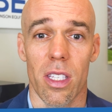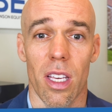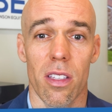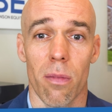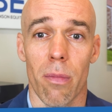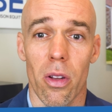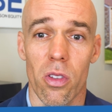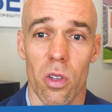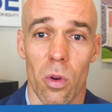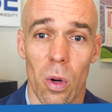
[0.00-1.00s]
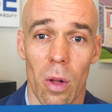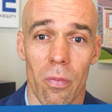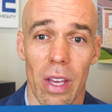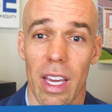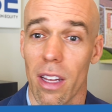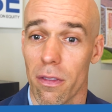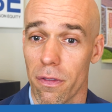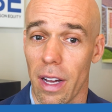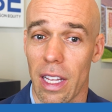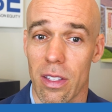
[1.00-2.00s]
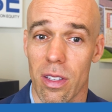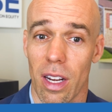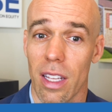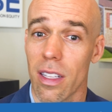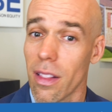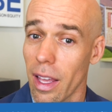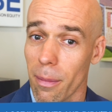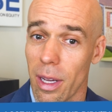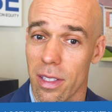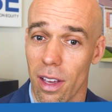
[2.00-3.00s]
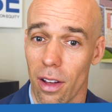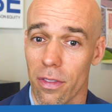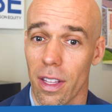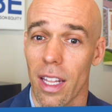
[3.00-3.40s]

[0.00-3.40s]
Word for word: It says, in middle school, I got in fights and I didn't like myself,